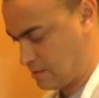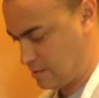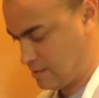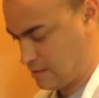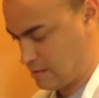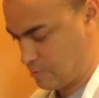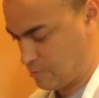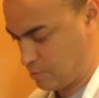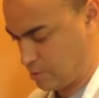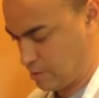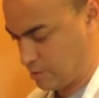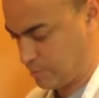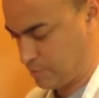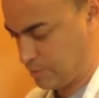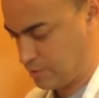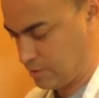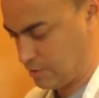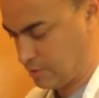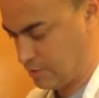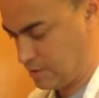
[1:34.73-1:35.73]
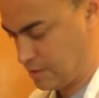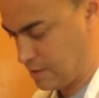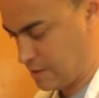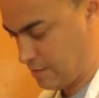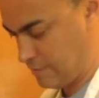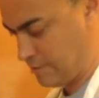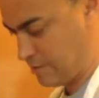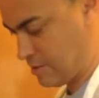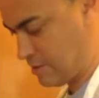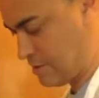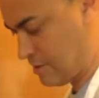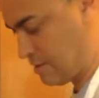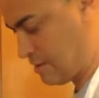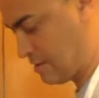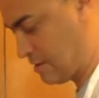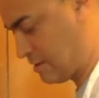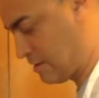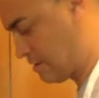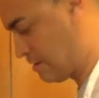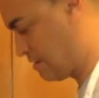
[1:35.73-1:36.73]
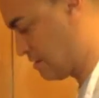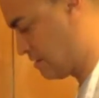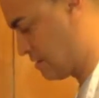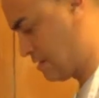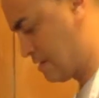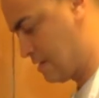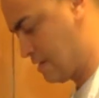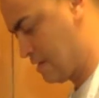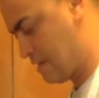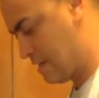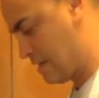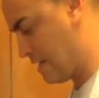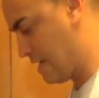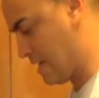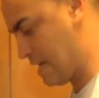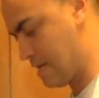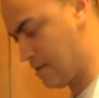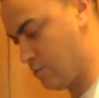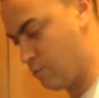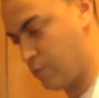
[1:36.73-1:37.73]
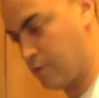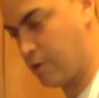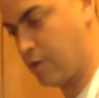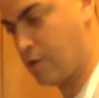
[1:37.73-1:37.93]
And then we're gonna put this in the oven, and we're